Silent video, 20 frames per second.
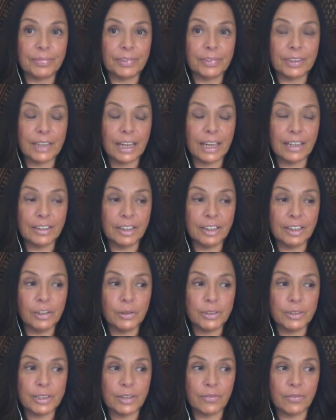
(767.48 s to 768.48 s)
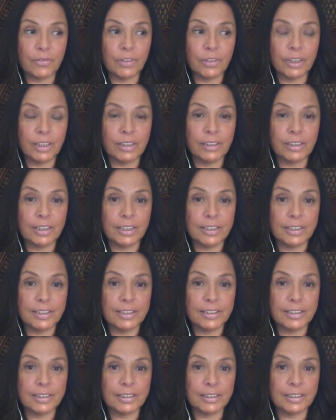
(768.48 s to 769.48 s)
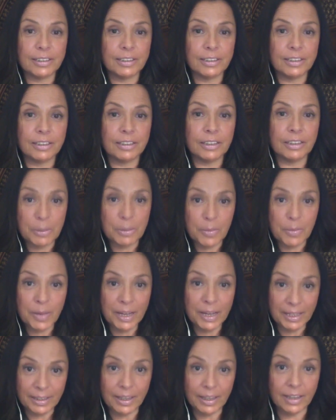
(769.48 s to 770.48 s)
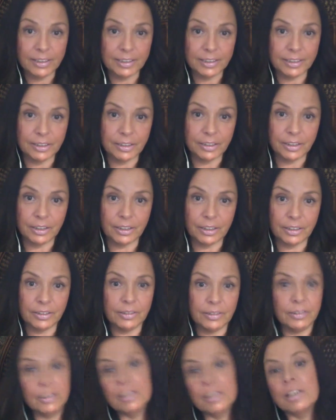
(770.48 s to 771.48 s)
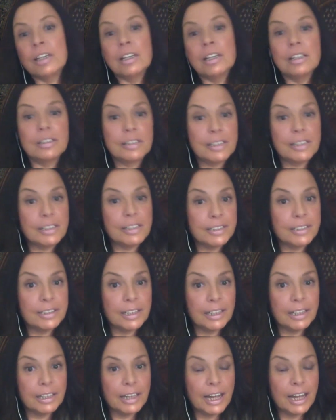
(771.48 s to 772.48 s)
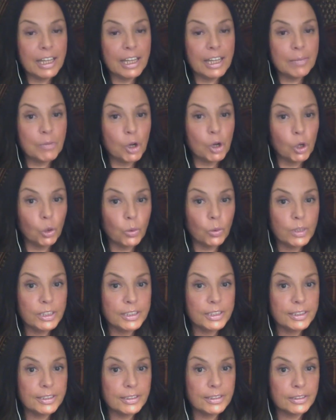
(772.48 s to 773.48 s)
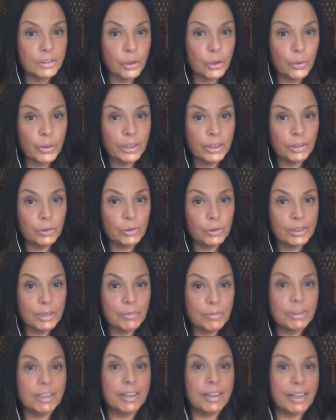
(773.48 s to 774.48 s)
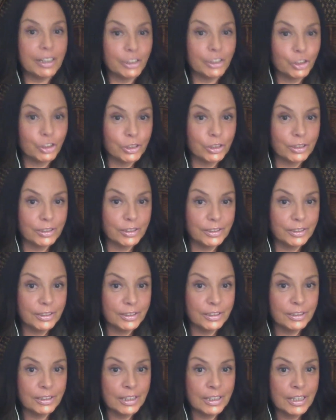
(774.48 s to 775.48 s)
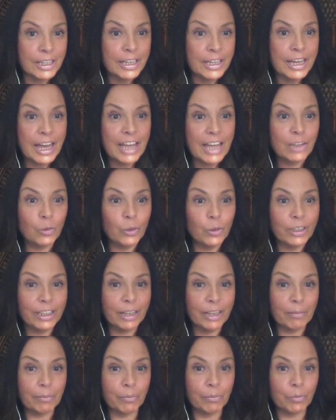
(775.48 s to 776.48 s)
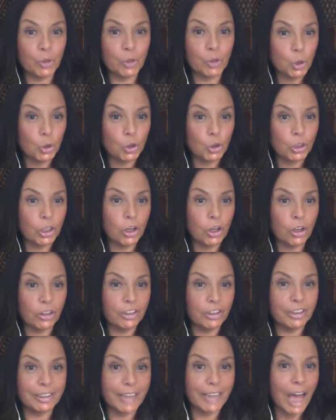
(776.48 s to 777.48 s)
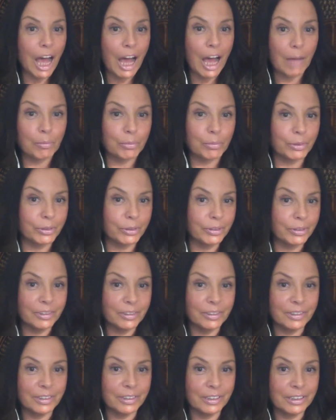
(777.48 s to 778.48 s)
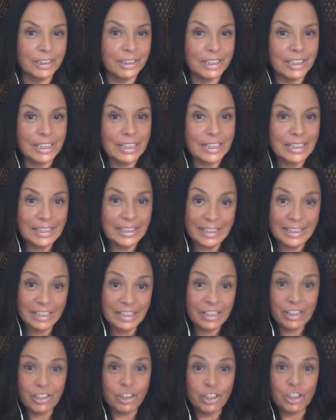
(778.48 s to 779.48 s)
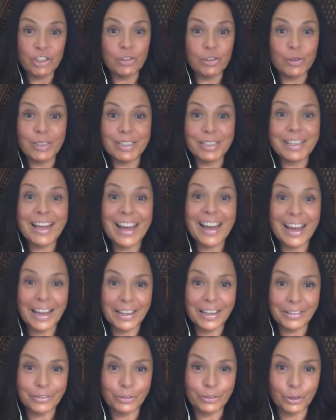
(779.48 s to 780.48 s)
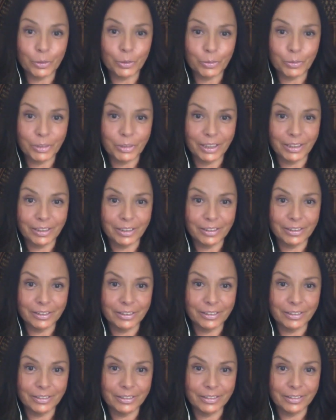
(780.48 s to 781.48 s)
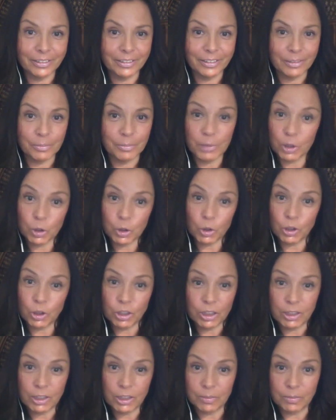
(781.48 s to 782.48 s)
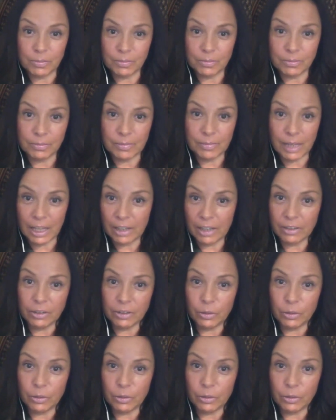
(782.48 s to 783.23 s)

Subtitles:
I tell you something, that's in my destiny. There is like, I am always going to some directions, and when I'm usually on the top, then I just resign from that, because it's, I don't know,